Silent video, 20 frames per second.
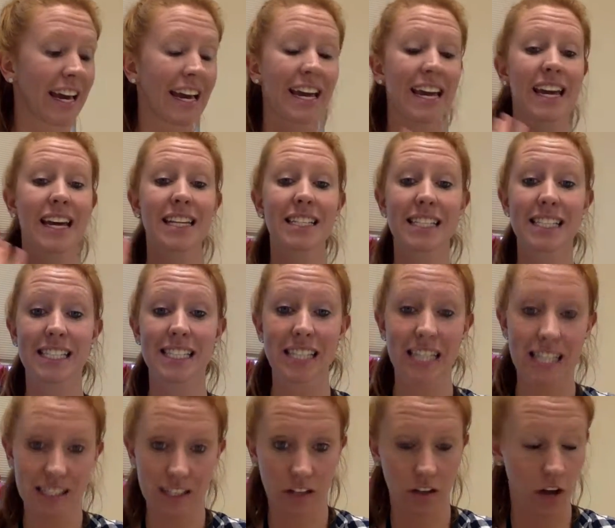and
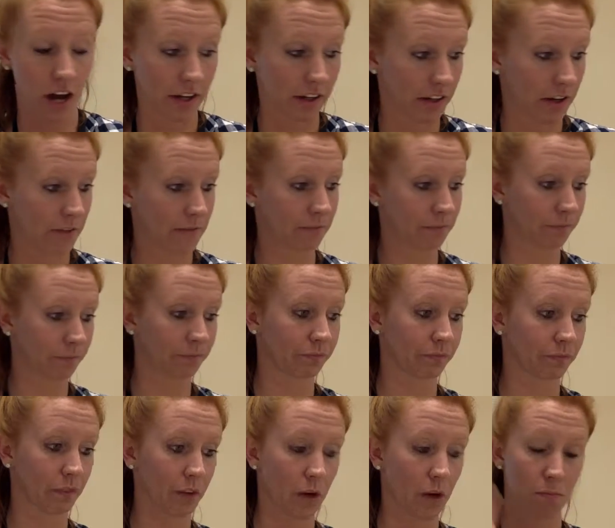6 o'clock?
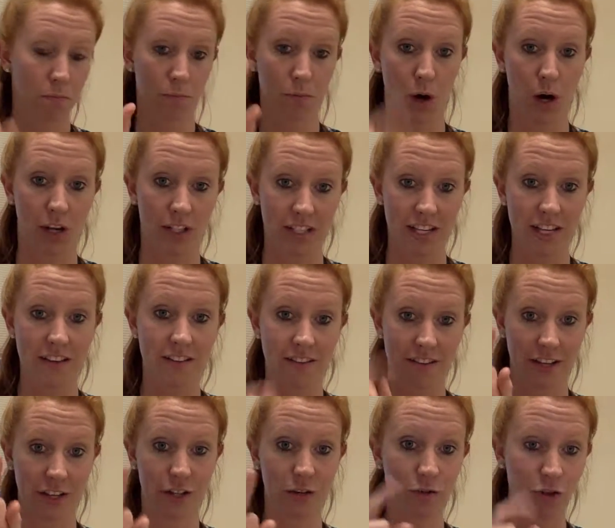Pause it,
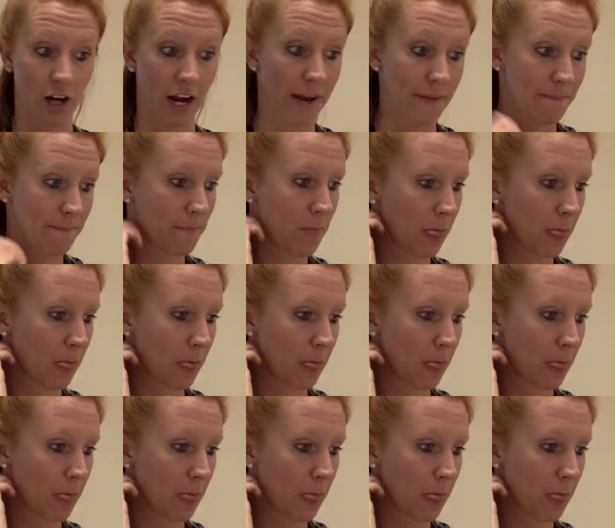then you try.